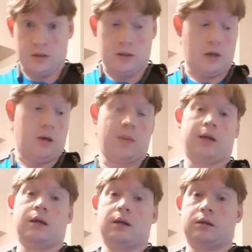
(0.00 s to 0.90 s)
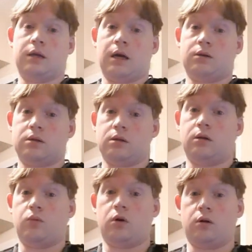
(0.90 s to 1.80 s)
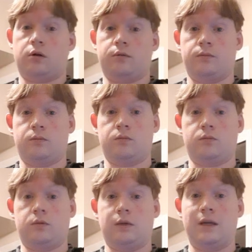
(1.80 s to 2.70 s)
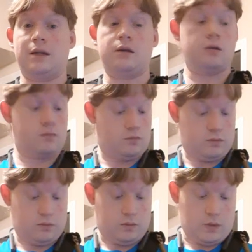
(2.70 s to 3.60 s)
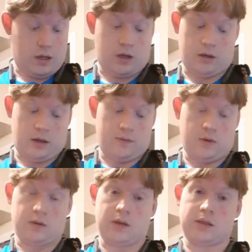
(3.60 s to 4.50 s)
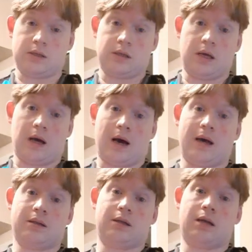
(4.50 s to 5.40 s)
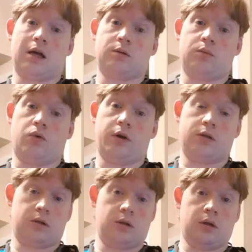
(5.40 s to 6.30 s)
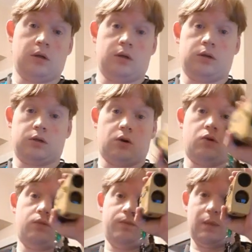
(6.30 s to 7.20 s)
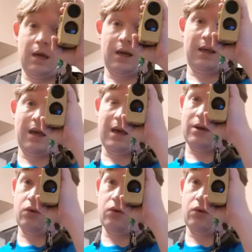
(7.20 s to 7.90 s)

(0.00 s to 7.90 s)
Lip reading: The magnetic detach is a little more needed, given this is the highest attachment point. So I can't